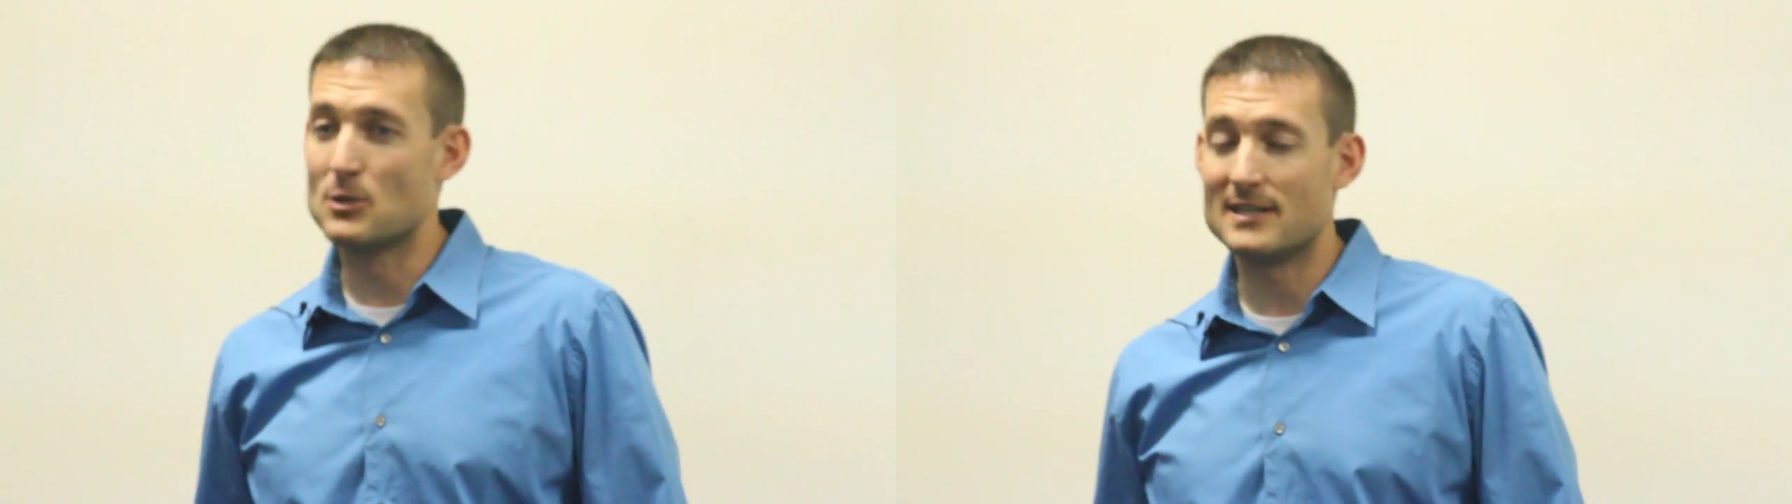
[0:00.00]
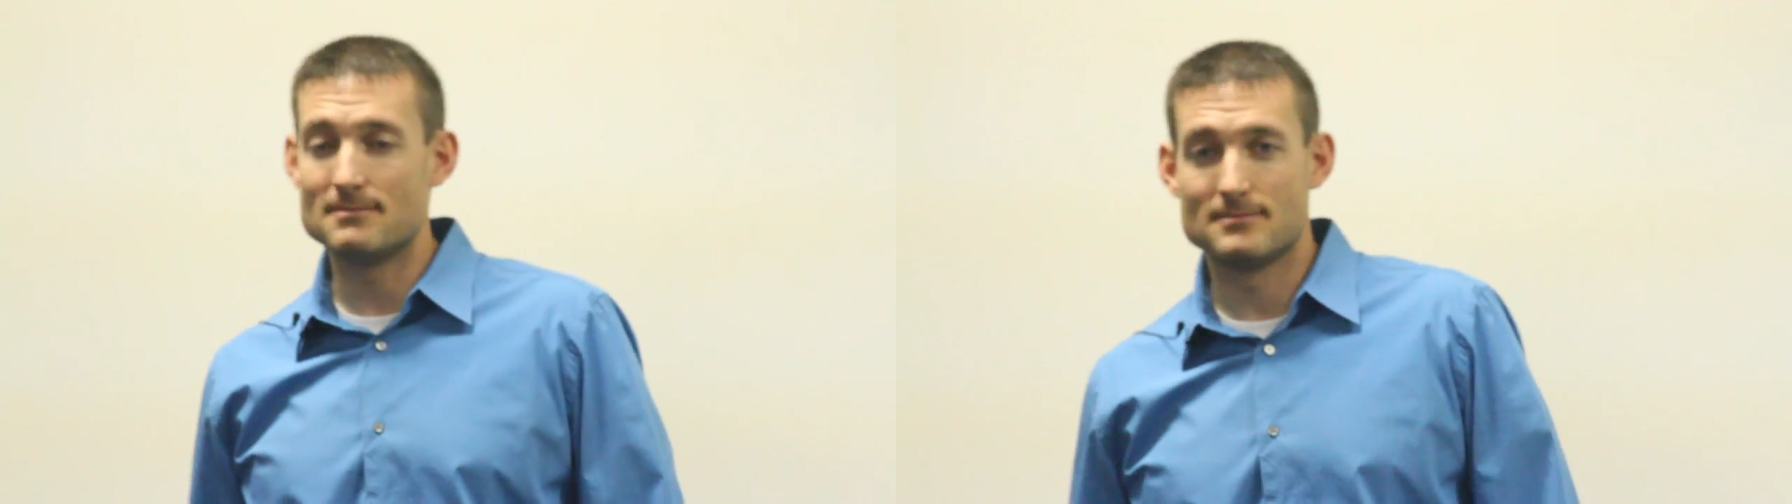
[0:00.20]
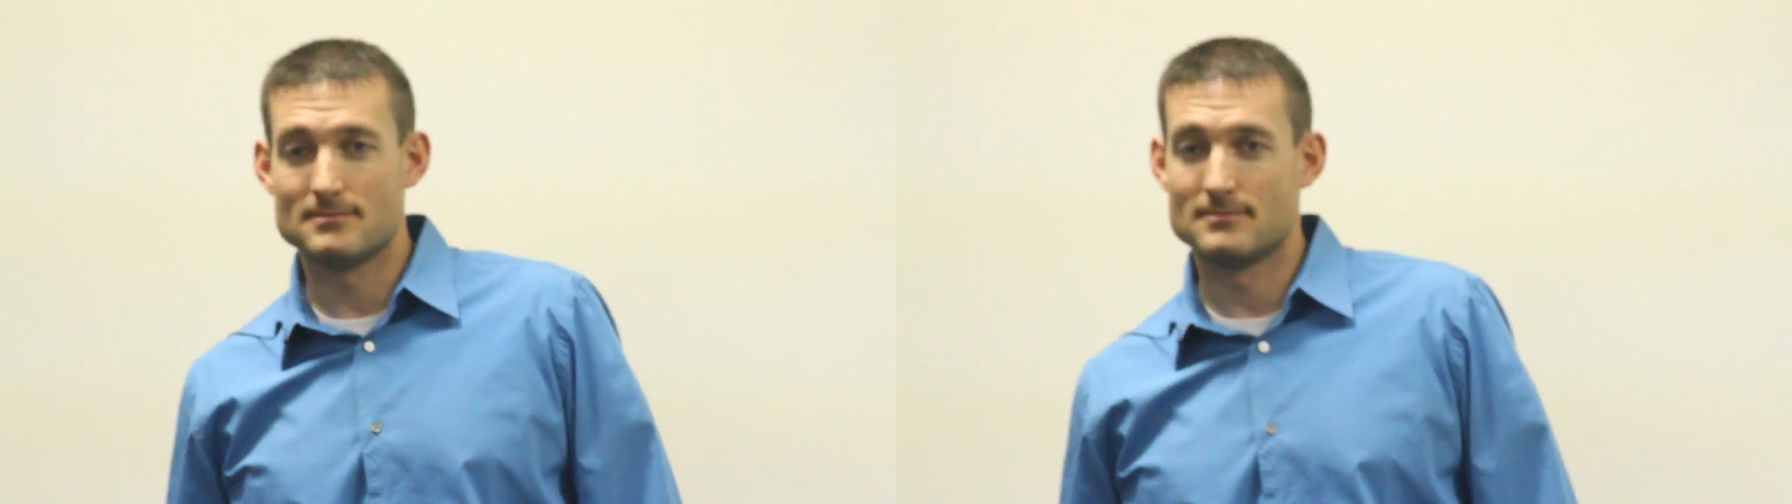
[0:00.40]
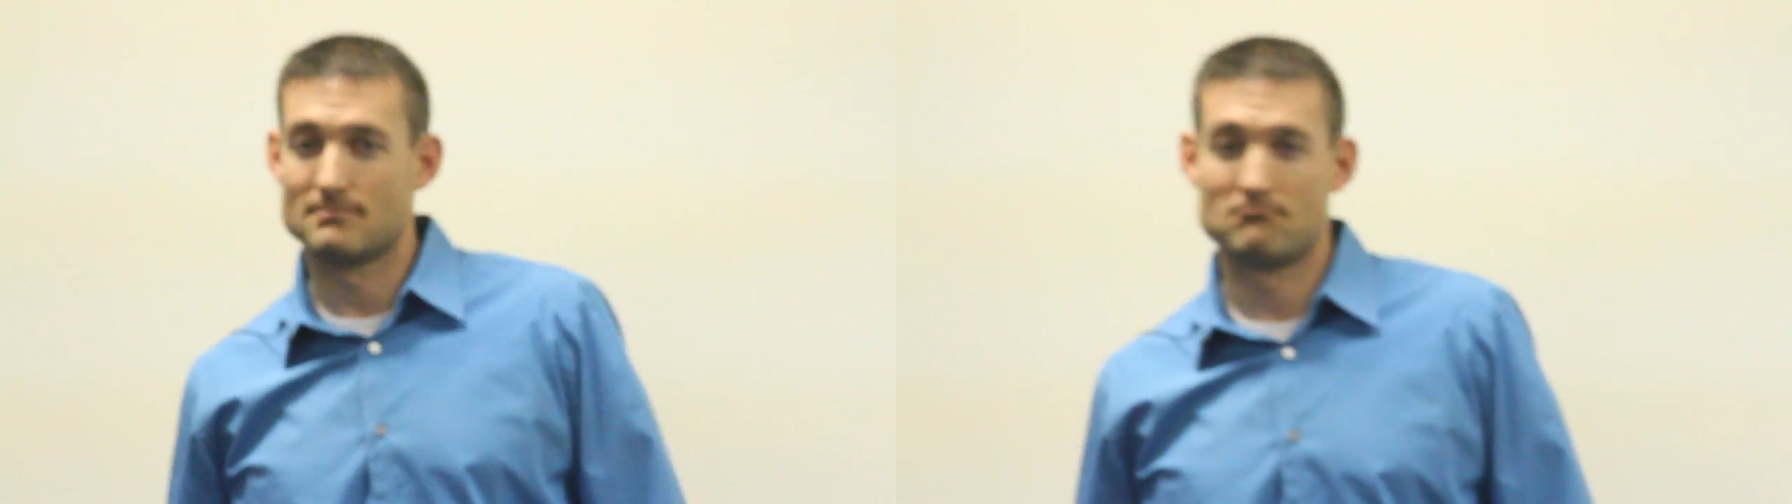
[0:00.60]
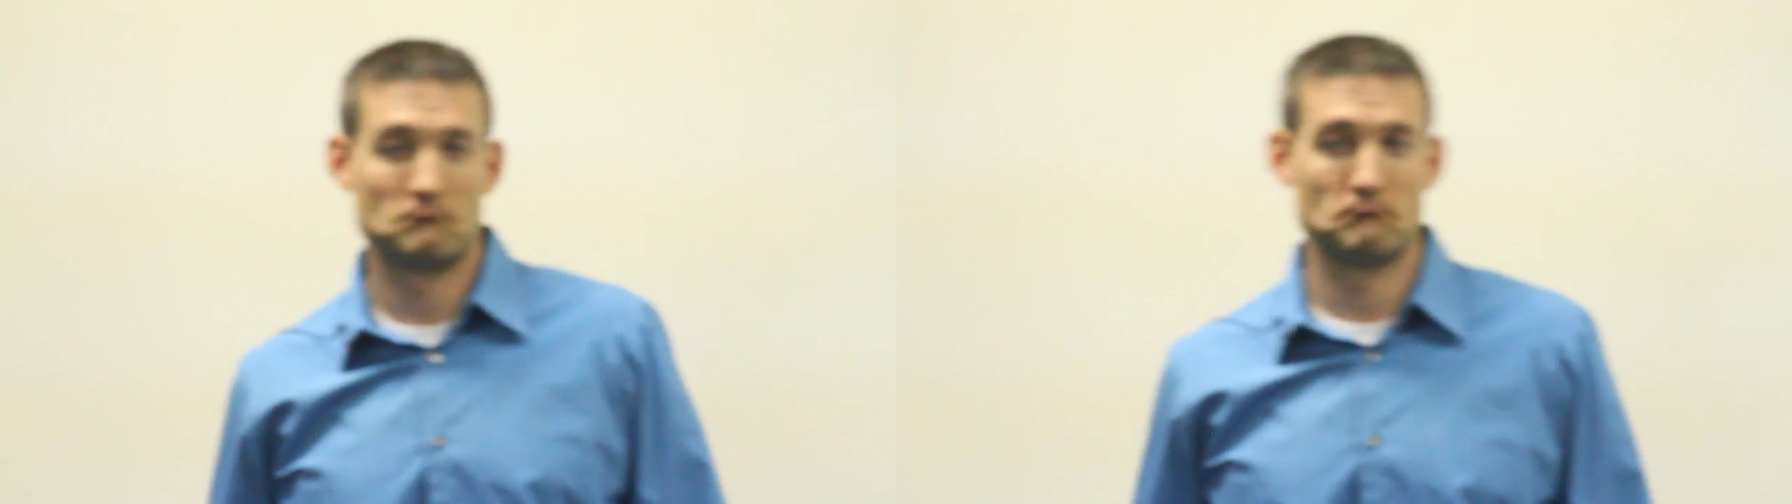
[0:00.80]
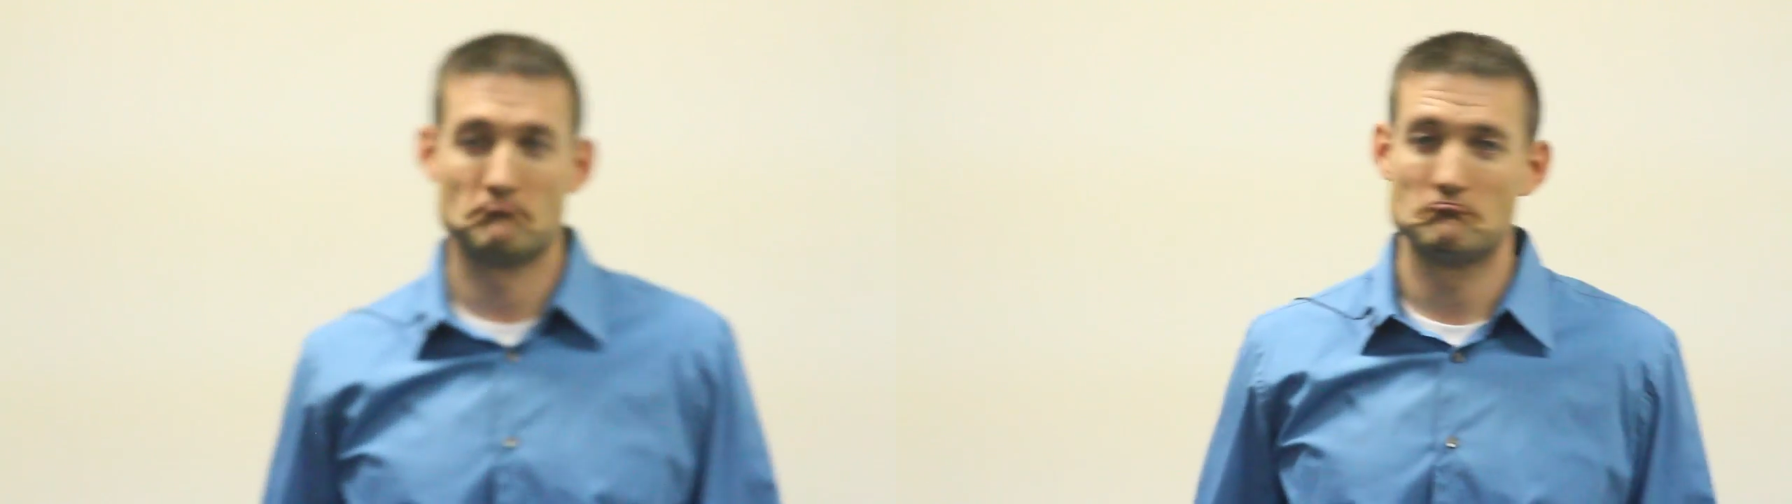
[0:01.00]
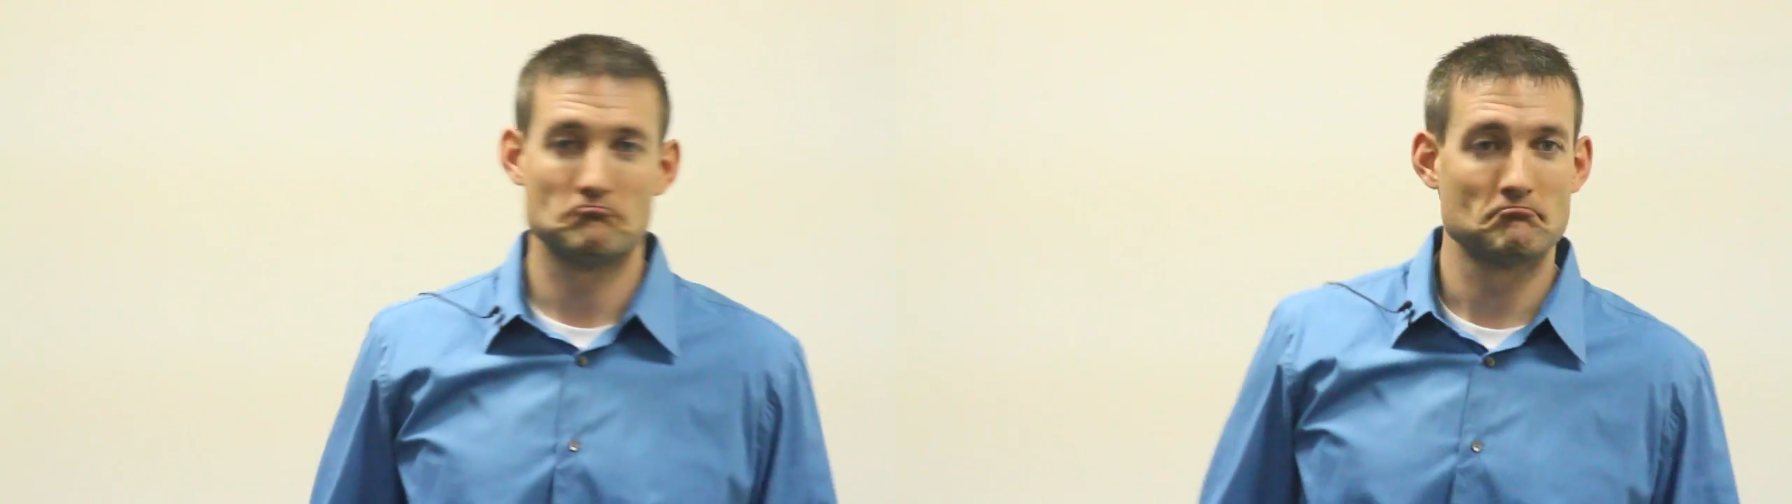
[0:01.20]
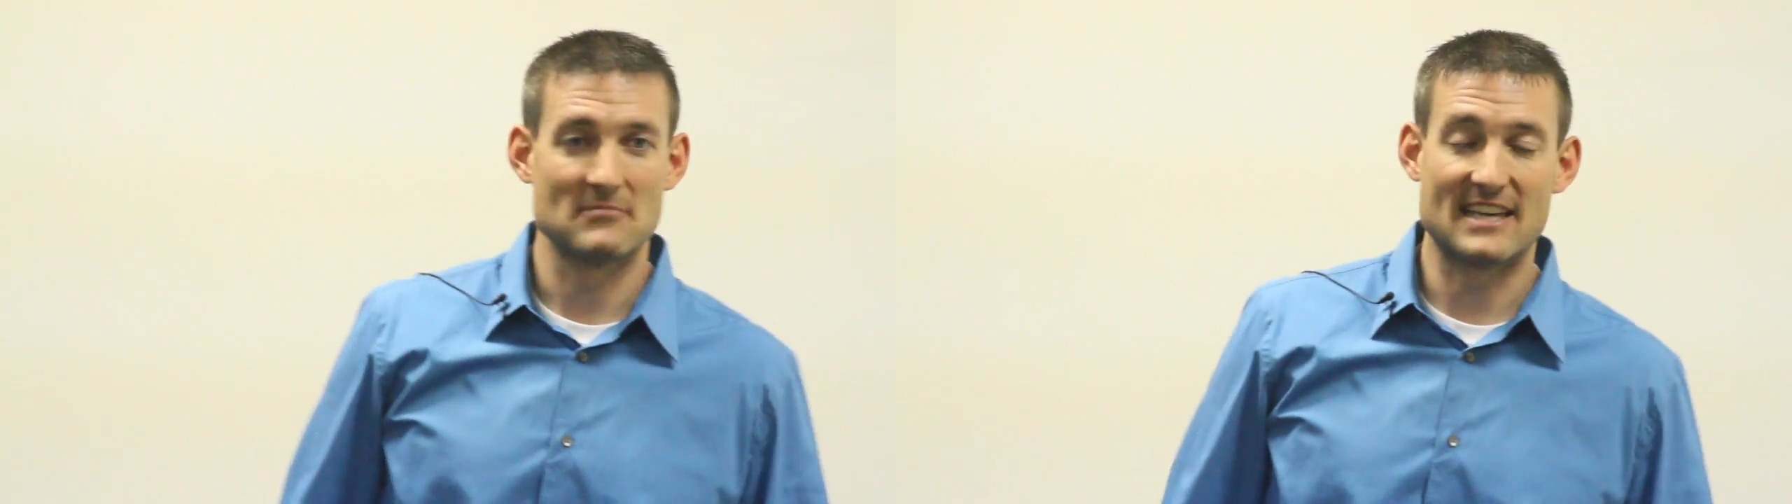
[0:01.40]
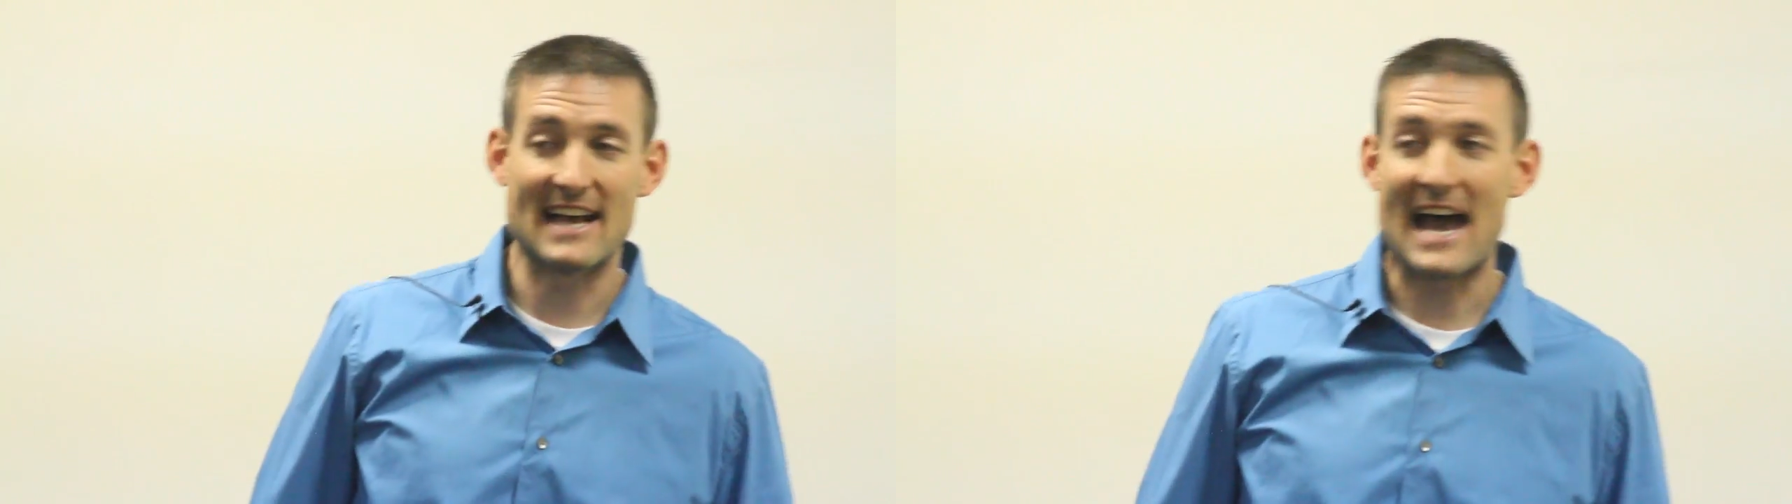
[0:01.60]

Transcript: to it, get